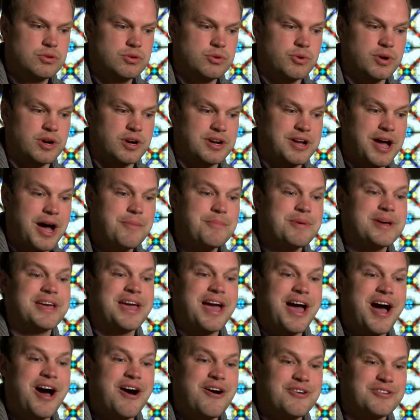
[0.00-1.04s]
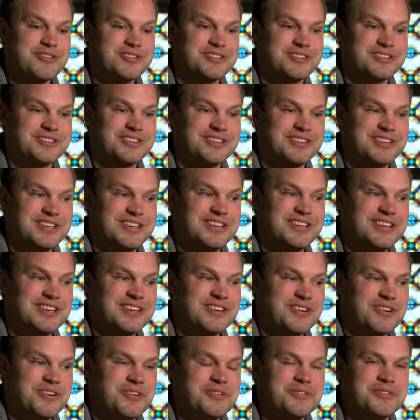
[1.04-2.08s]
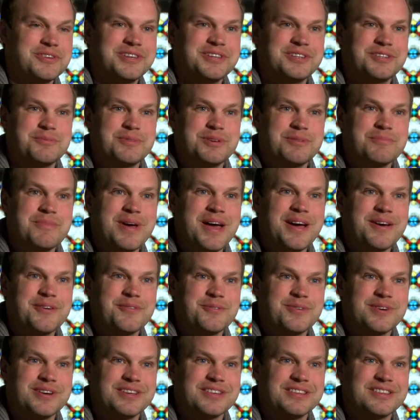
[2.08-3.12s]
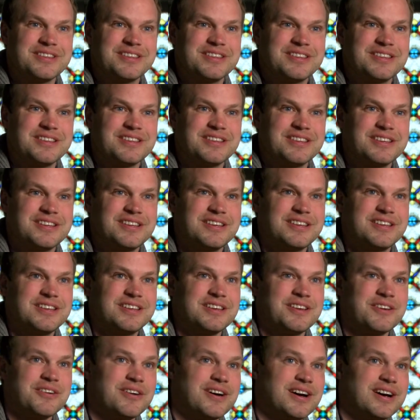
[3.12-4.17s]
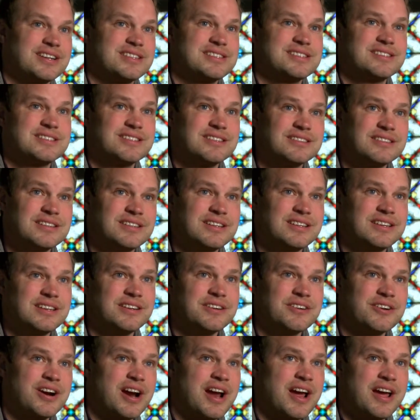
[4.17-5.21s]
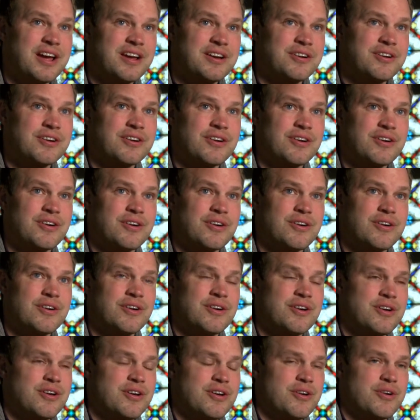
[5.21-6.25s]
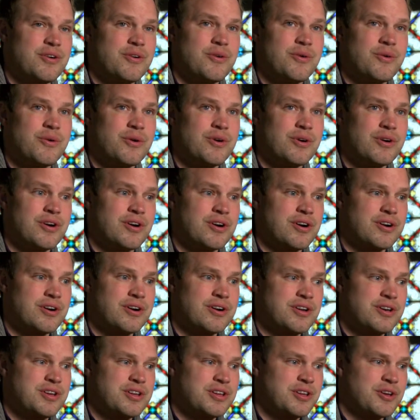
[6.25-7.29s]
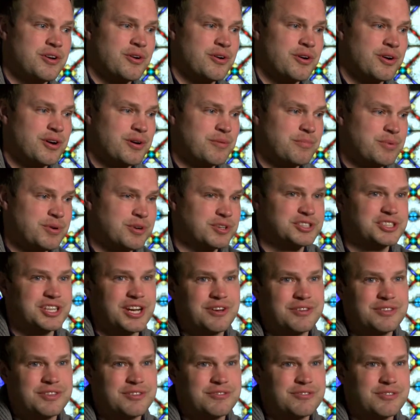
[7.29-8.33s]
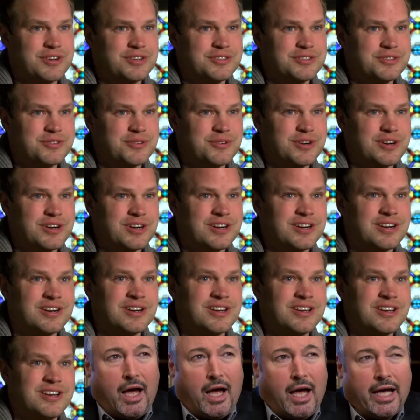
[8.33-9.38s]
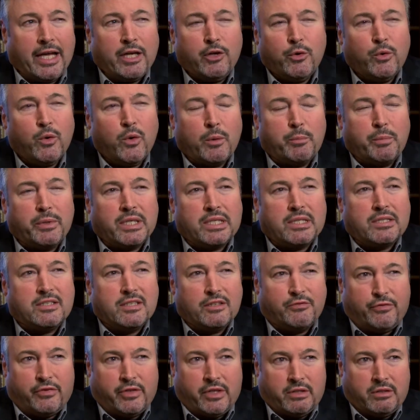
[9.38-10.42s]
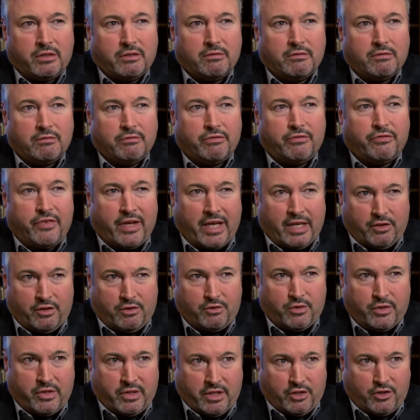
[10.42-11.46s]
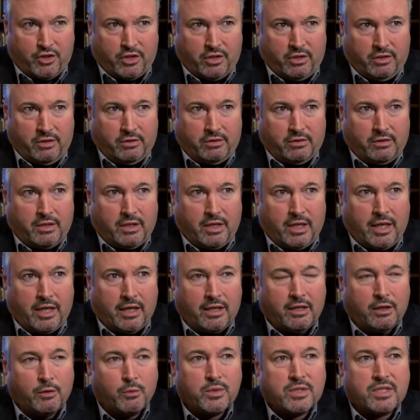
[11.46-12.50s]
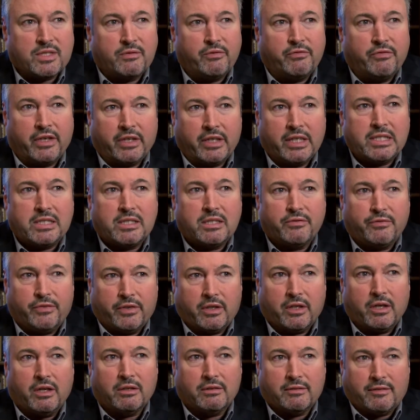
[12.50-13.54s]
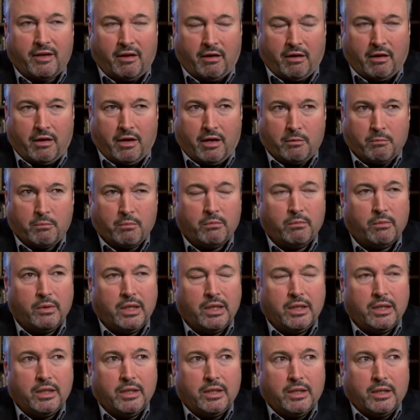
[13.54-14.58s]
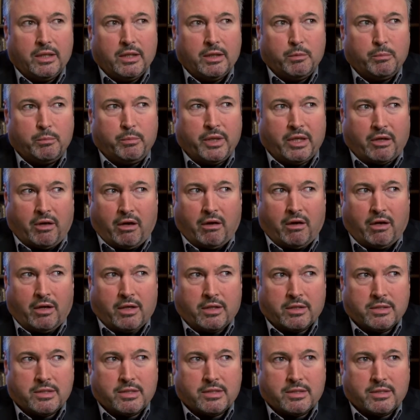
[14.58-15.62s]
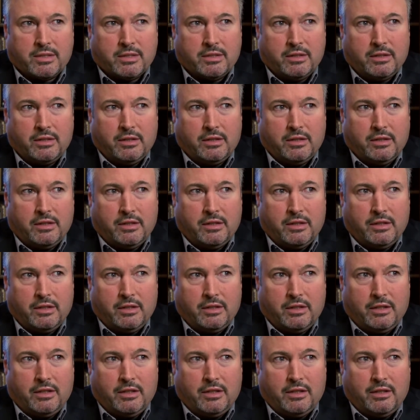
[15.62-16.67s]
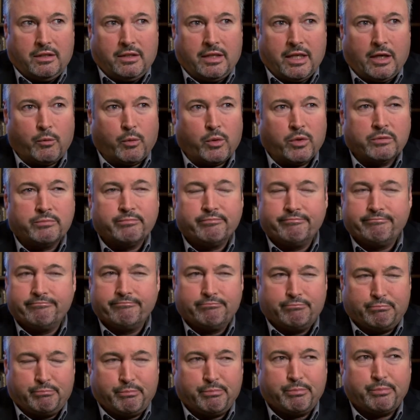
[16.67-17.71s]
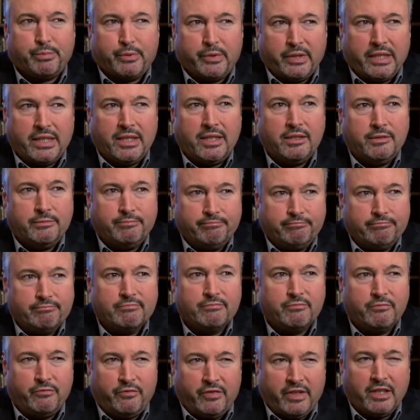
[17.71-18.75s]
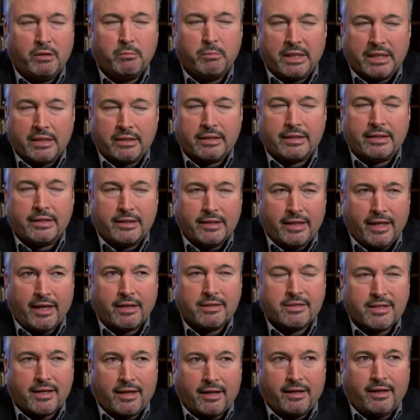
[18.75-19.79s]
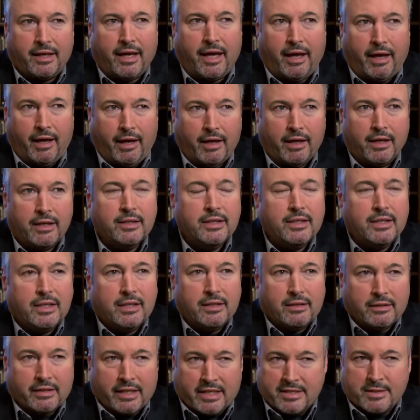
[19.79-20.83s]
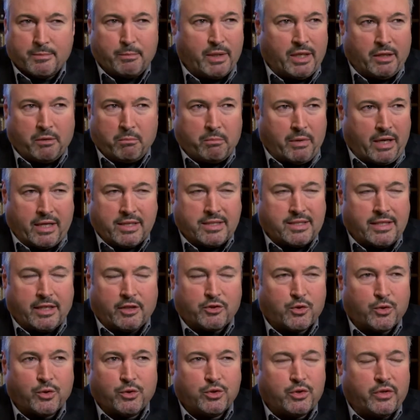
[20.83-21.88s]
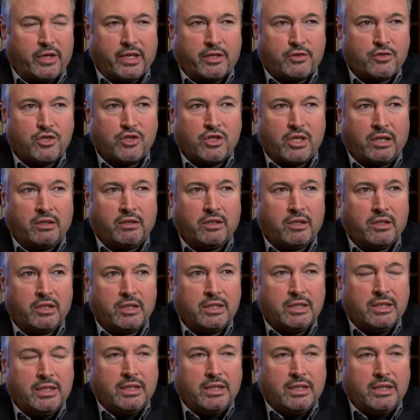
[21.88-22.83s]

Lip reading: who are coming out only to be met with, you know, hostility or anger or, you know, a push out the front door. I grew up in a different faith tradition, and it was a very difficult time because they were pretty vehemently anti-gay, lesbian, bisexual, transgender.